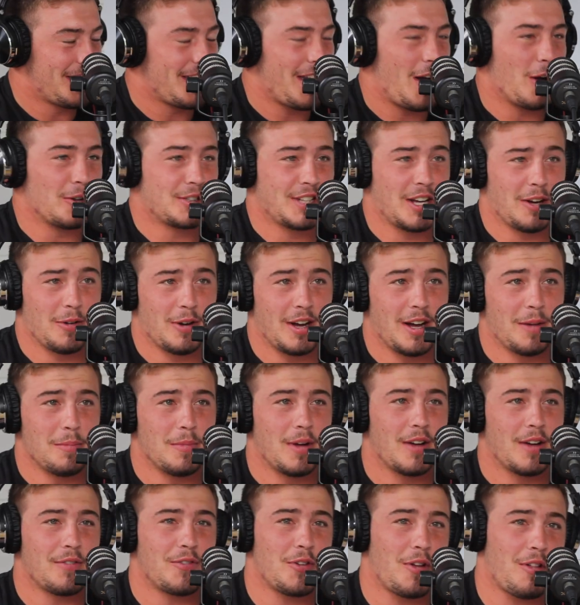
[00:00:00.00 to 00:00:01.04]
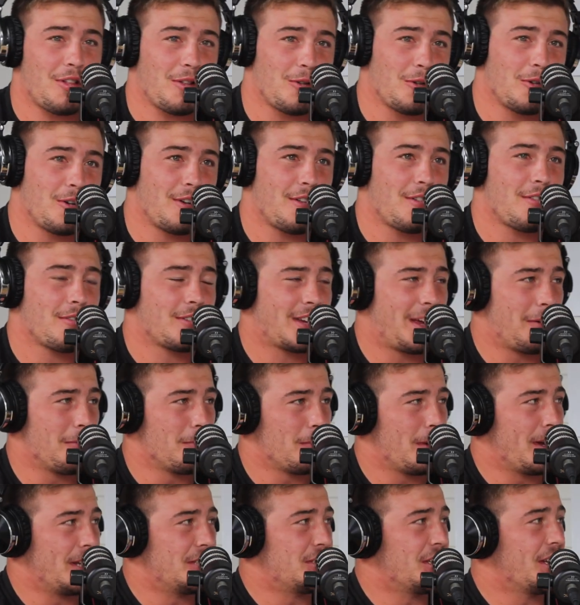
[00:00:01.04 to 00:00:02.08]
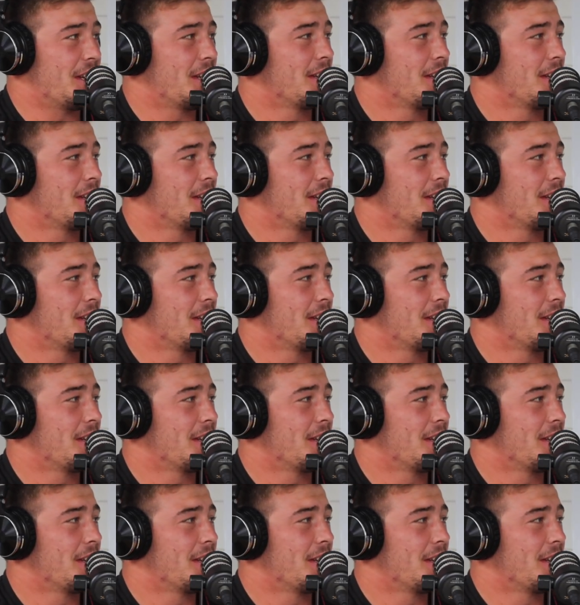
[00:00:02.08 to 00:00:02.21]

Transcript: I'll tell a few stories. Keep it PG.